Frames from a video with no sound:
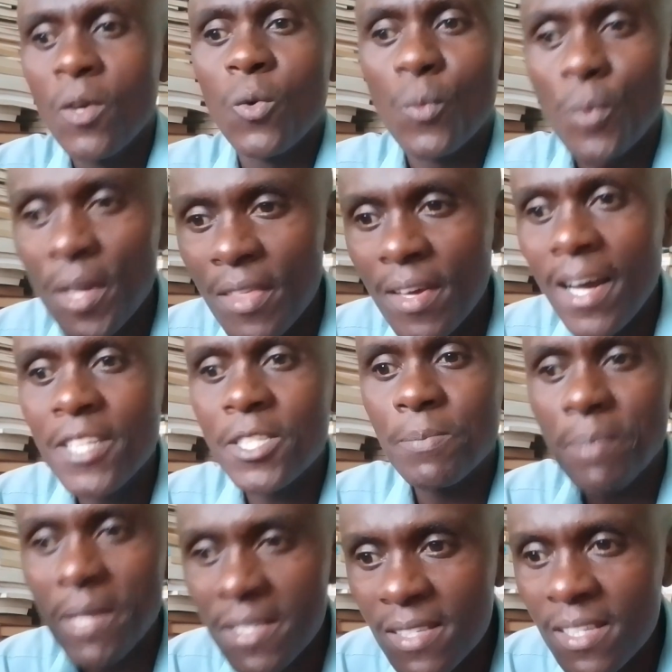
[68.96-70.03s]
with a
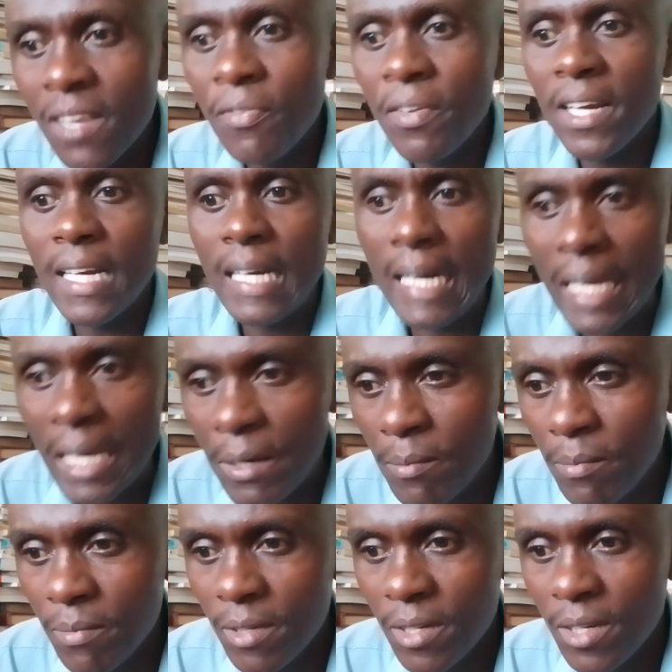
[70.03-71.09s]
specific
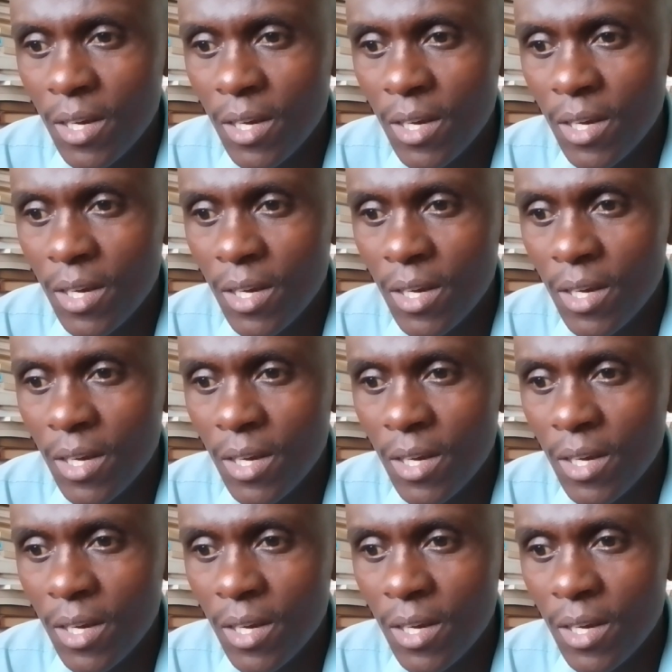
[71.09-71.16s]
name